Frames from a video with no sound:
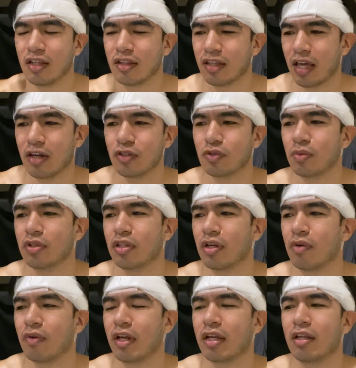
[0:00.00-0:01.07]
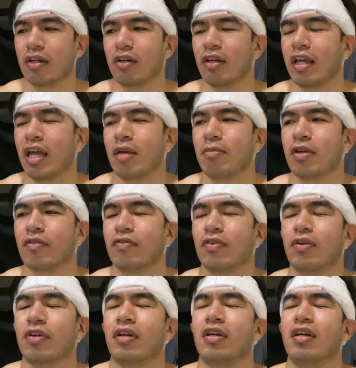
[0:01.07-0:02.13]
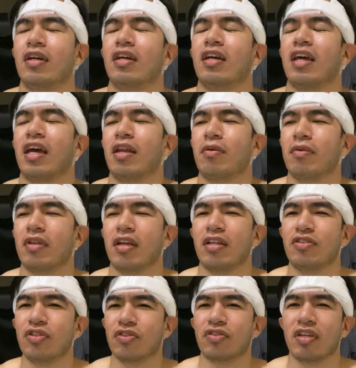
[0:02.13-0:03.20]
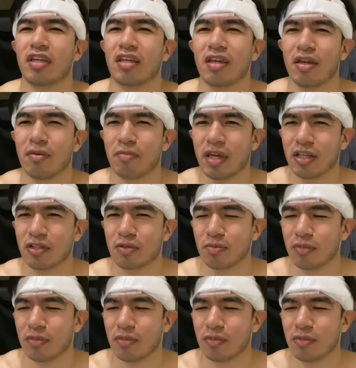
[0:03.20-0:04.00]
That is what they're regularly aiming for. And it makes